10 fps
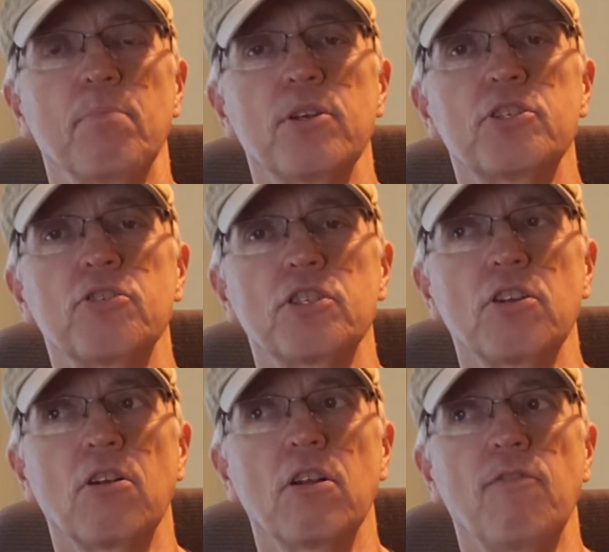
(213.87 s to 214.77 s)
blisters
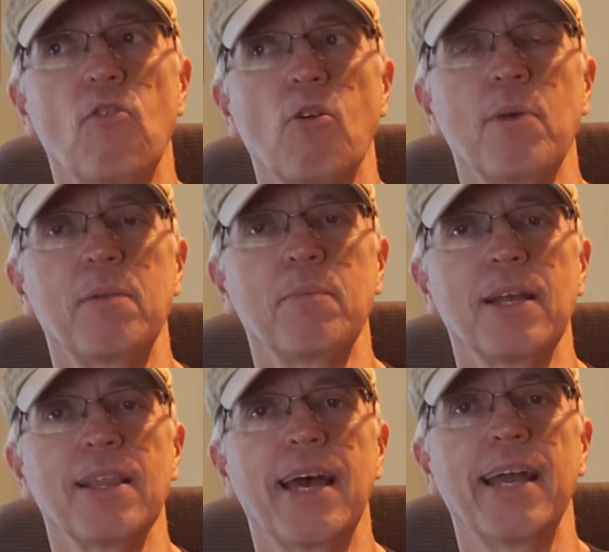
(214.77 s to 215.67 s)
started to form on my
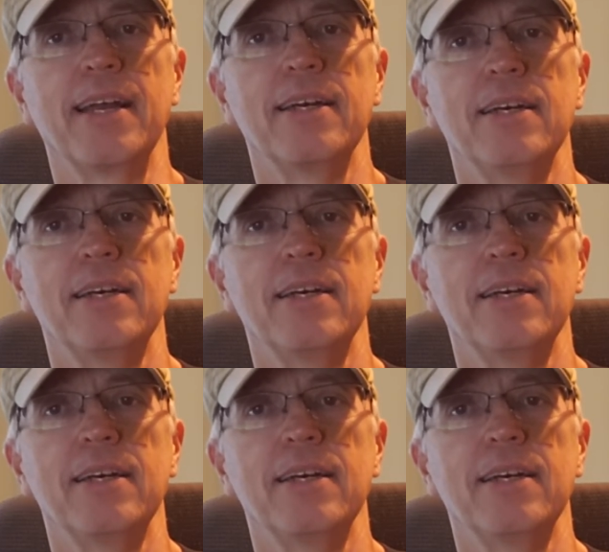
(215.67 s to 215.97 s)
leg.